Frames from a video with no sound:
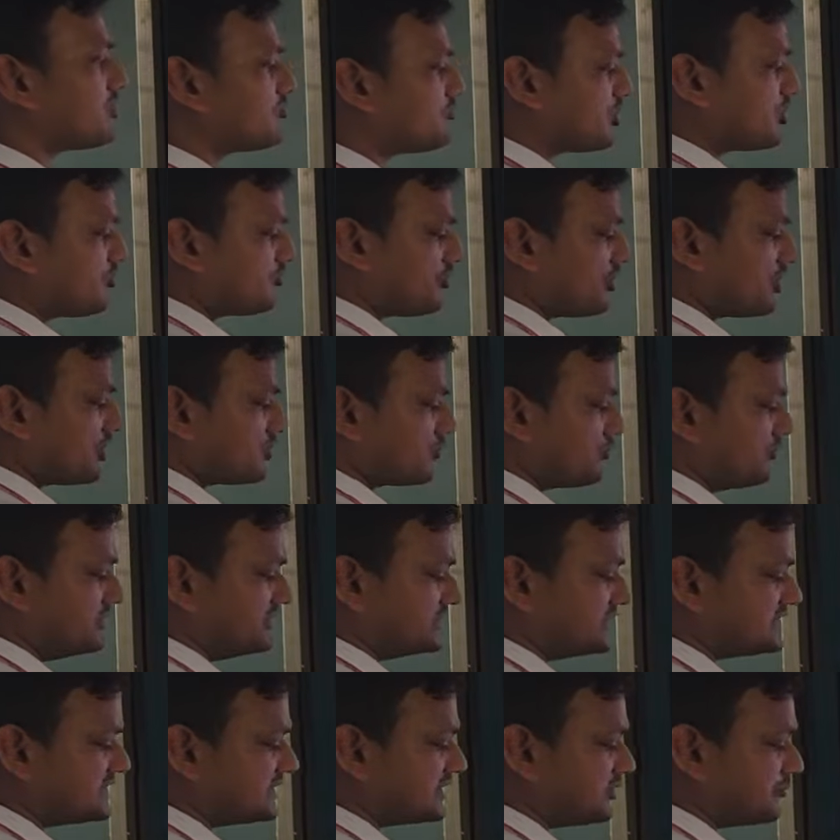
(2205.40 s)
number, which
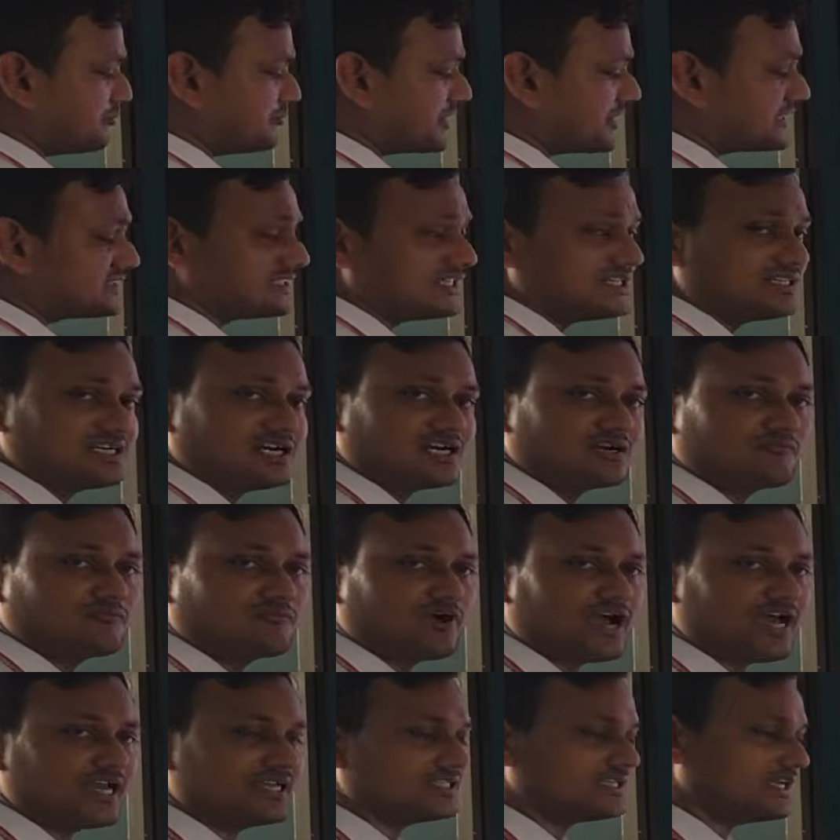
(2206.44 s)
is represented
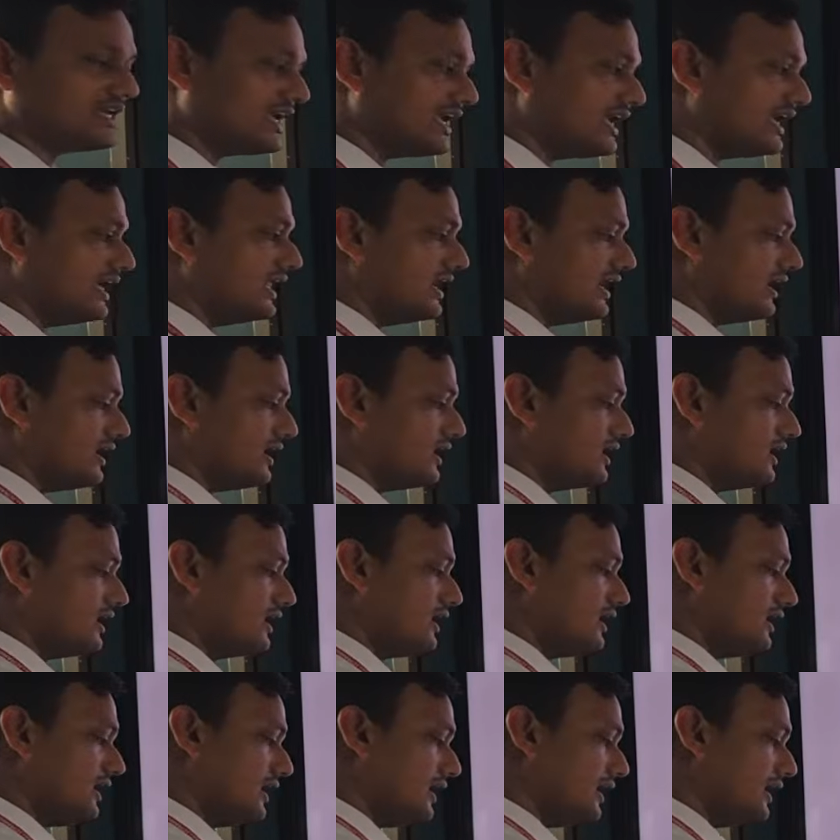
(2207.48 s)
by L.
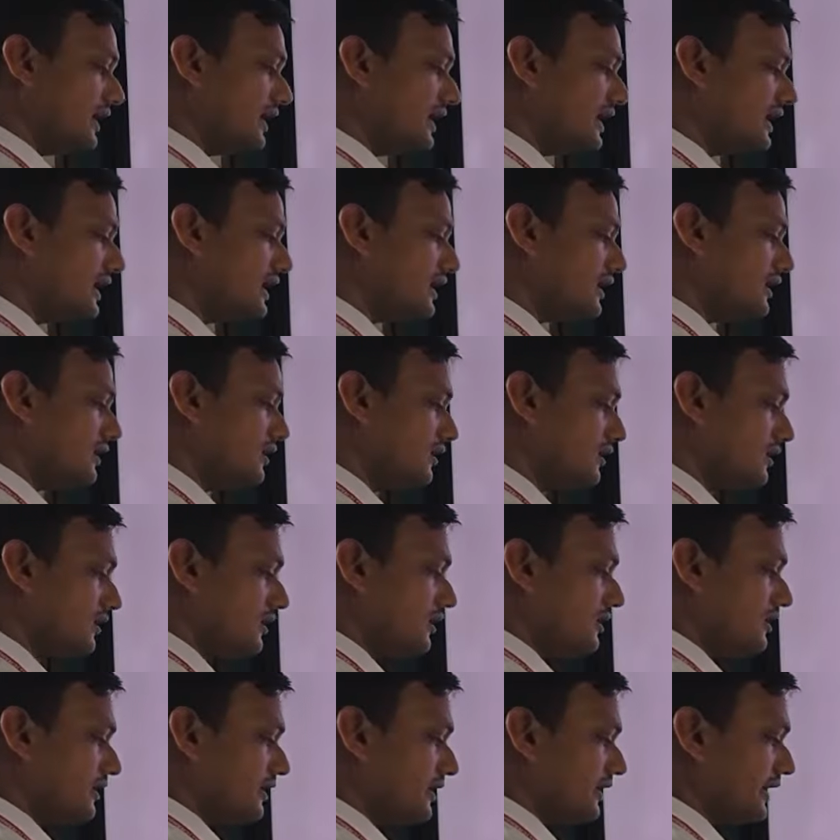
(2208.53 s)
L
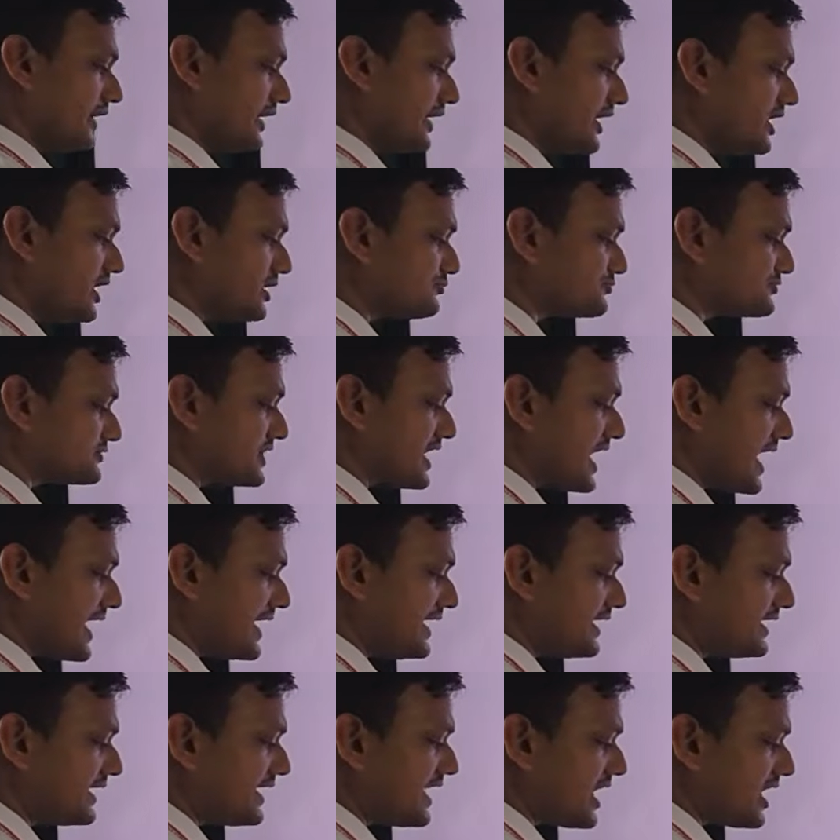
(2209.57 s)
gives
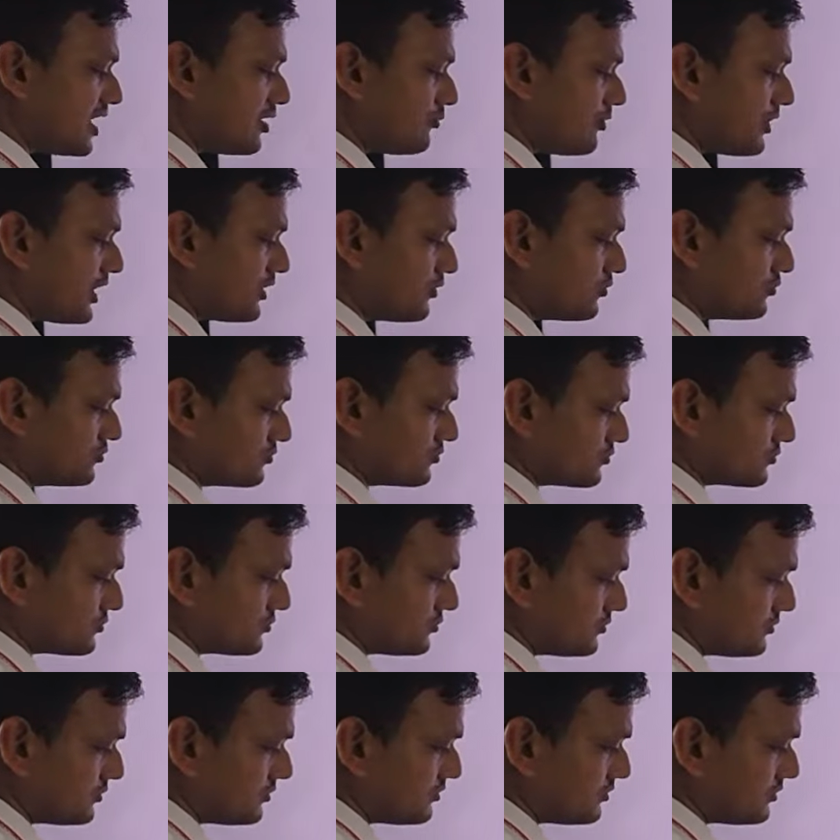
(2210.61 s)
idea about,
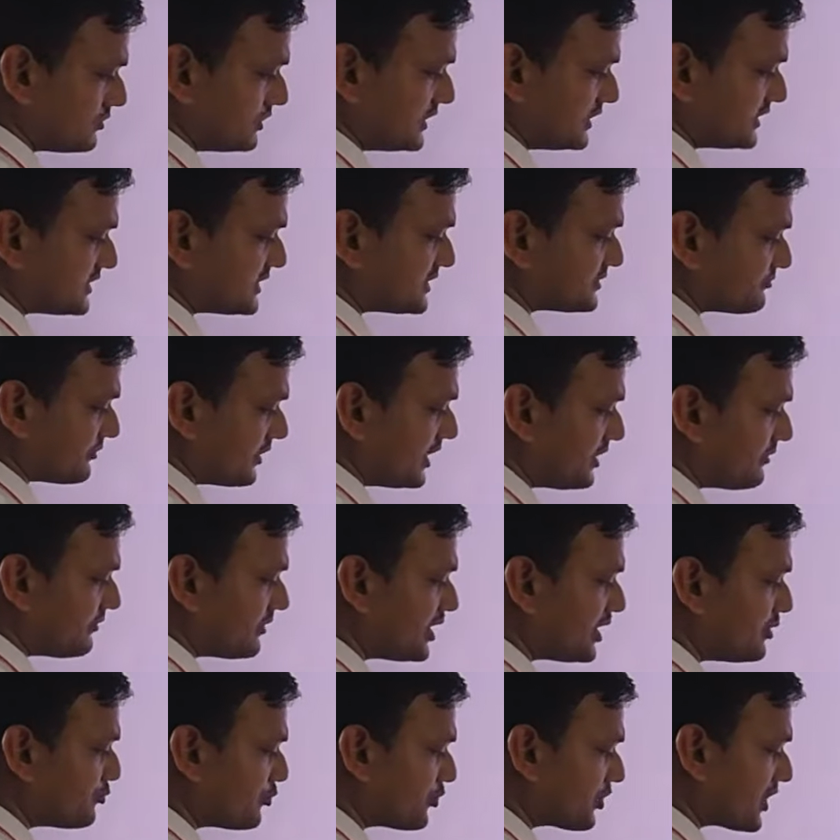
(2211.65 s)
this is very
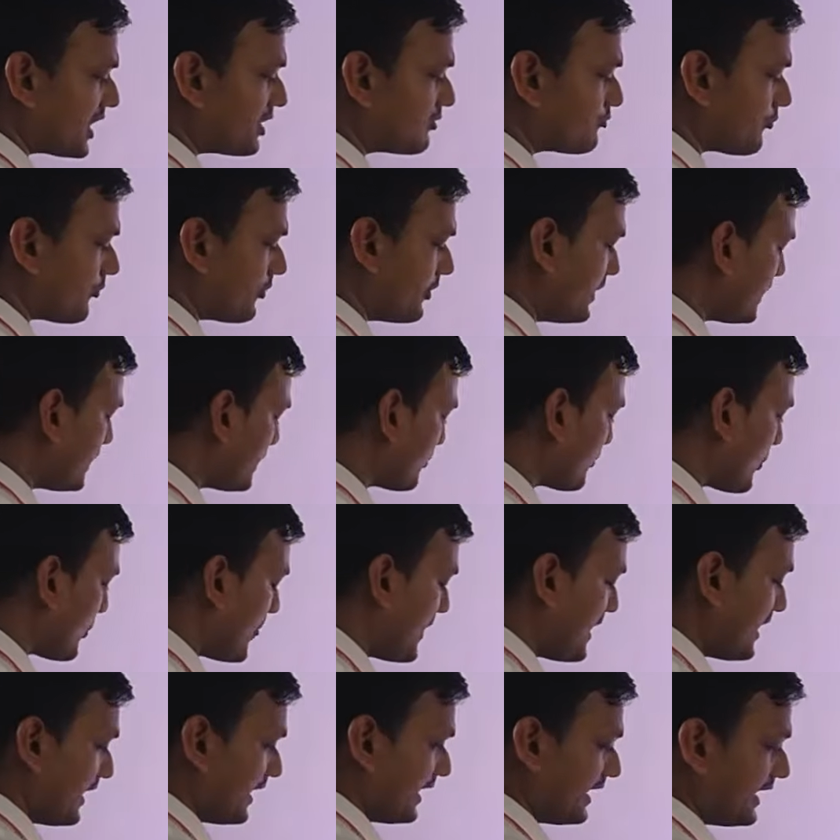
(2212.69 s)
important point,
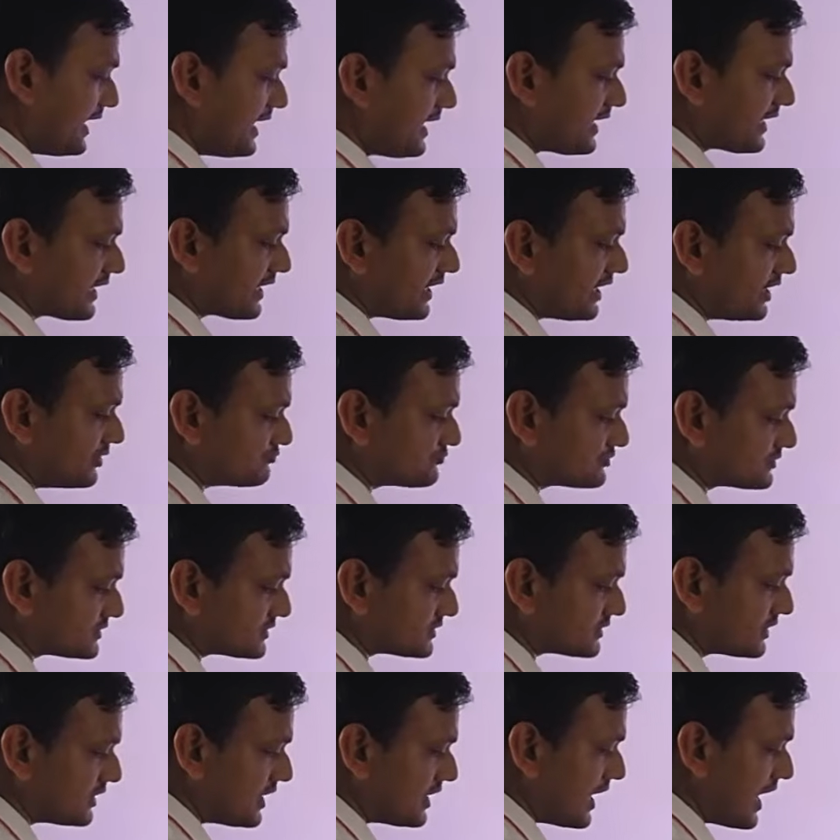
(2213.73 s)
L gives
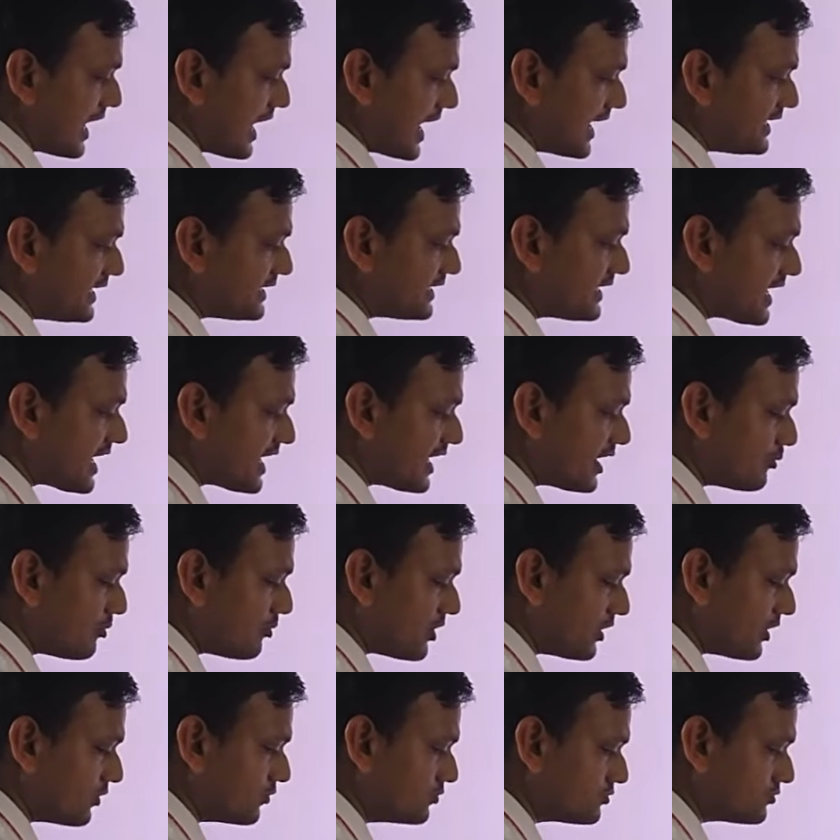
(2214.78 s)
idea
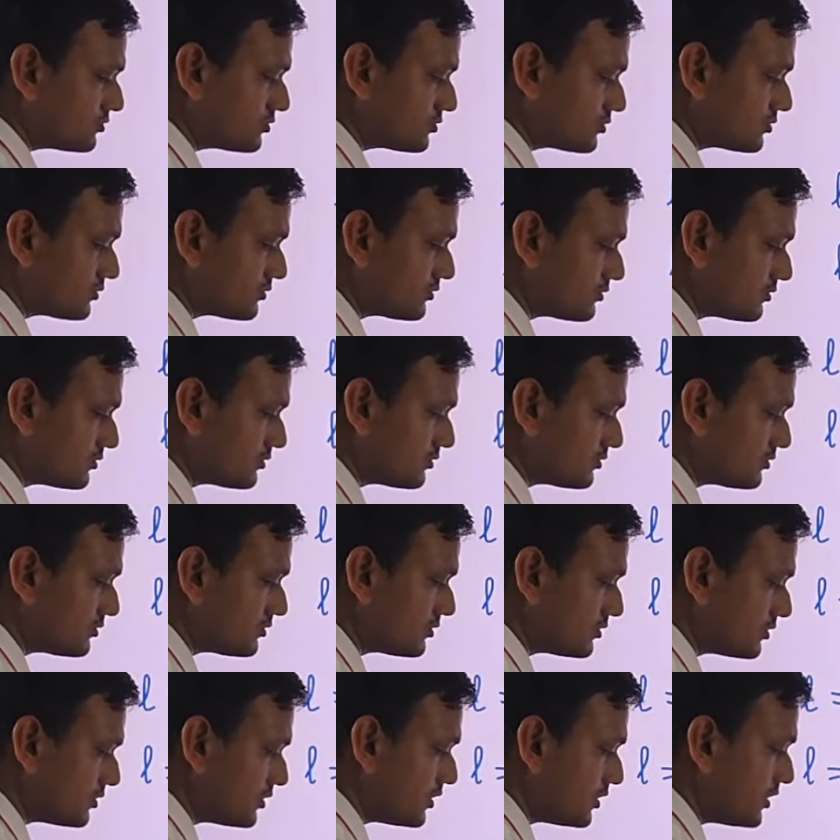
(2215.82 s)
about
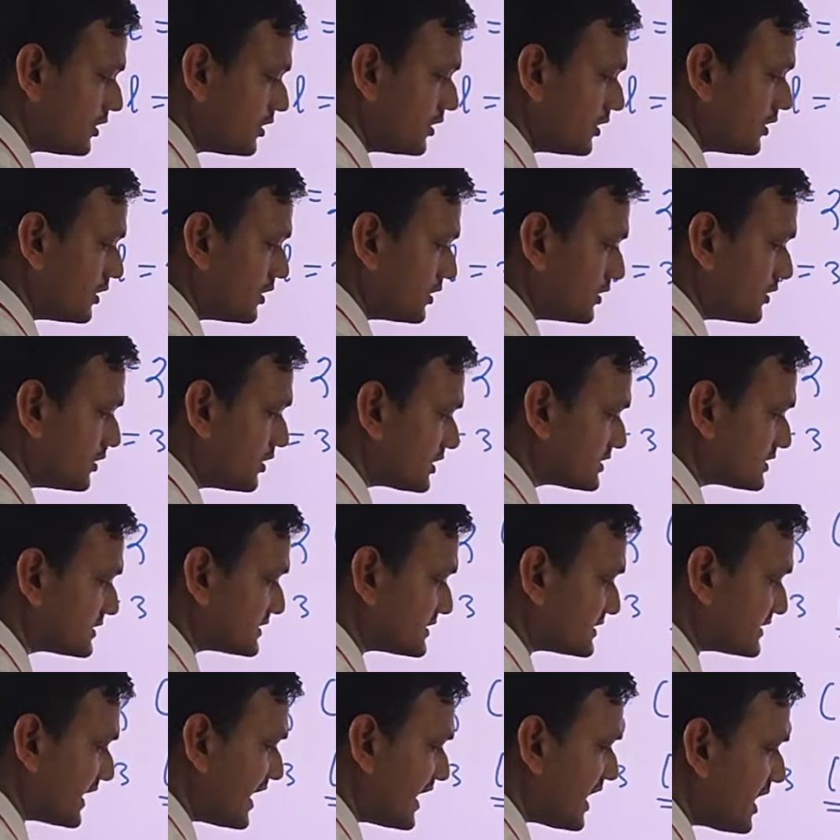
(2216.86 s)
the
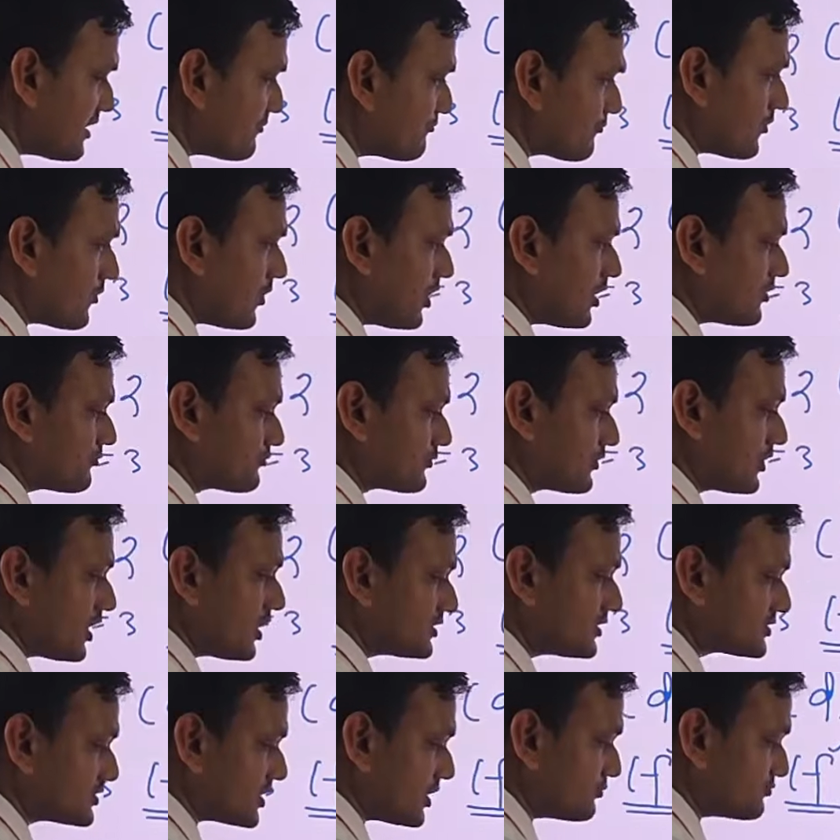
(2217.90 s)
shape of the
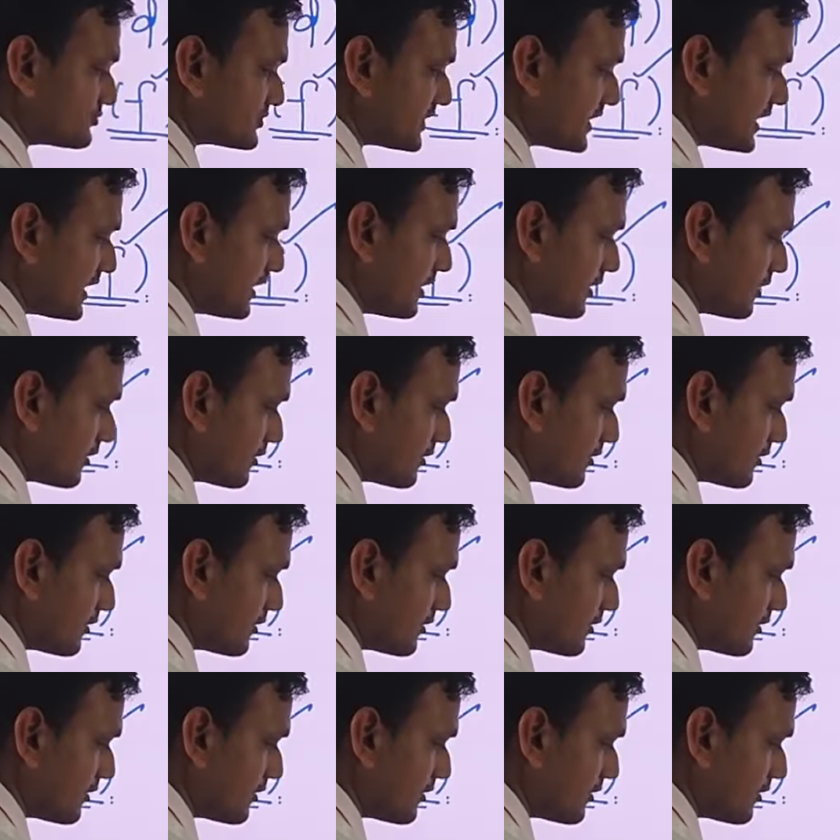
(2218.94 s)
subcell.